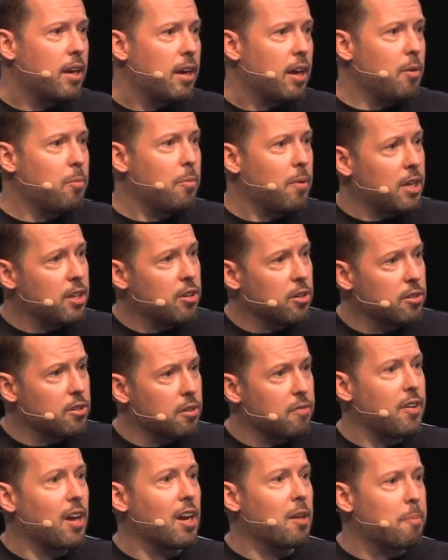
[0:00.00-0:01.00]
in when you're
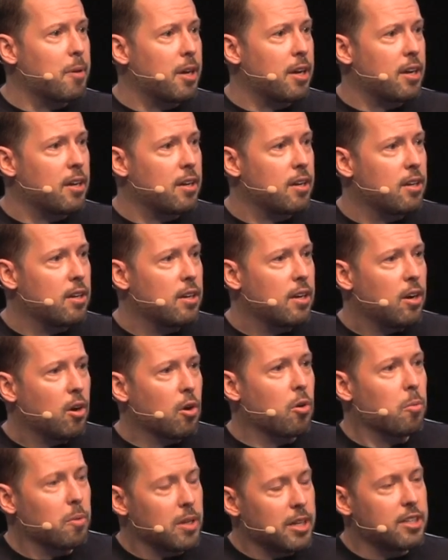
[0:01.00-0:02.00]
developing
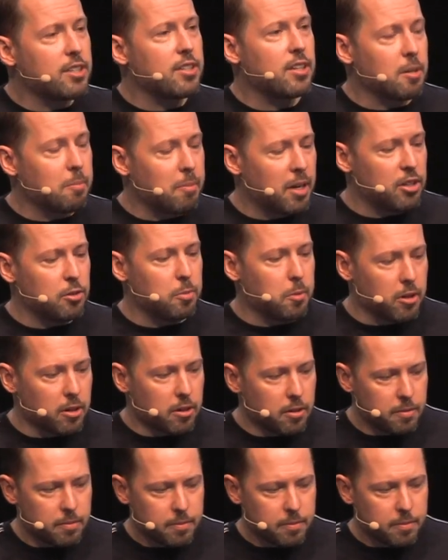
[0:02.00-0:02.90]
or releasing a benchmark.